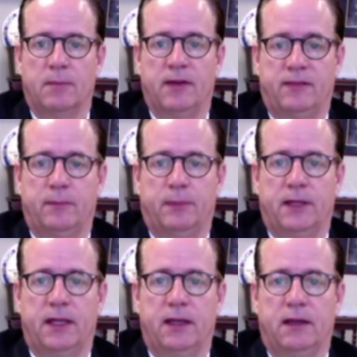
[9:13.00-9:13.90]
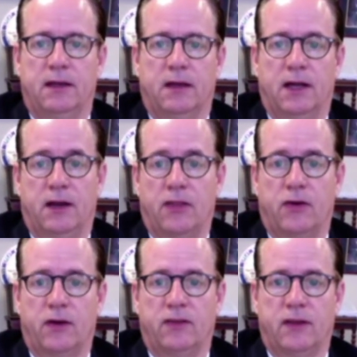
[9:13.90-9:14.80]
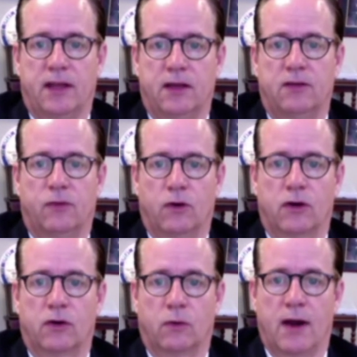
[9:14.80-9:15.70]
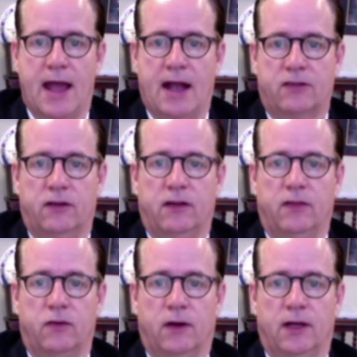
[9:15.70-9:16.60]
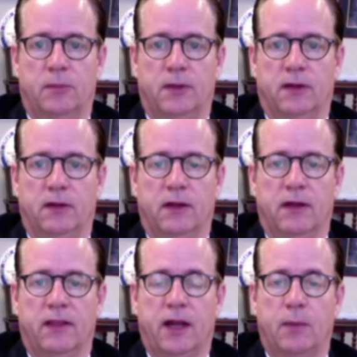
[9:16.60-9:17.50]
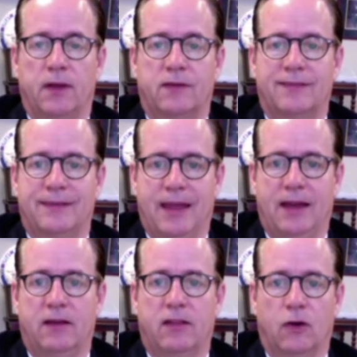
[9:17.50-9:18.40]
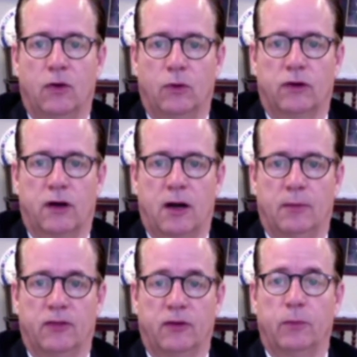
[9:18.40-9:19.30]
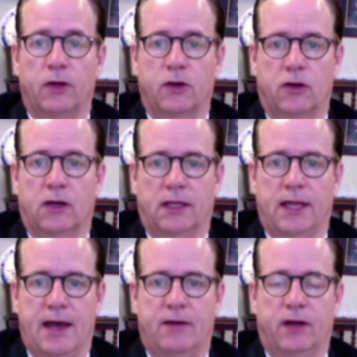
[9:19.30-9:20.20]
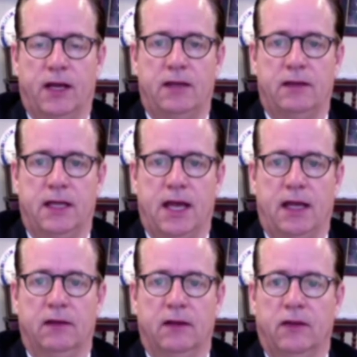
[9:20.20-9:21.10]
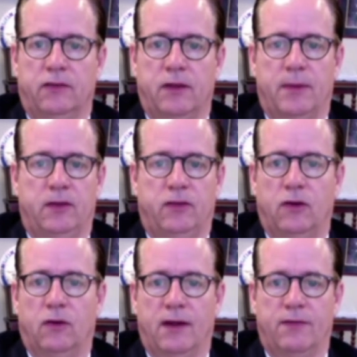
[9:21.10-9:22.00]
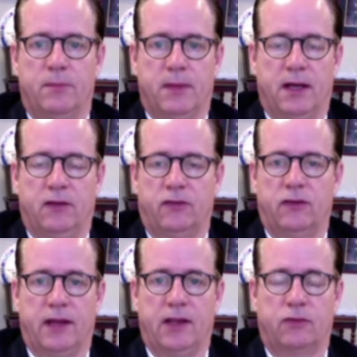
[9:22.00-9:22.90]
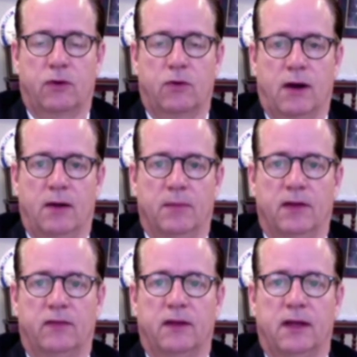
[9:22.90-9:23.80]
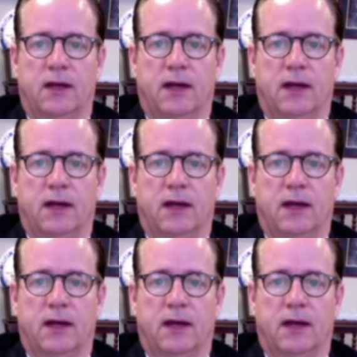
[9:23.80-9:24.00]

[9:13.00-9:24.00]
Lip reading: by simply another executive order or action in the trailer bill that it would extend the hold harmless that we currently have on ADA. So that means you don't have the minutes or days requirements.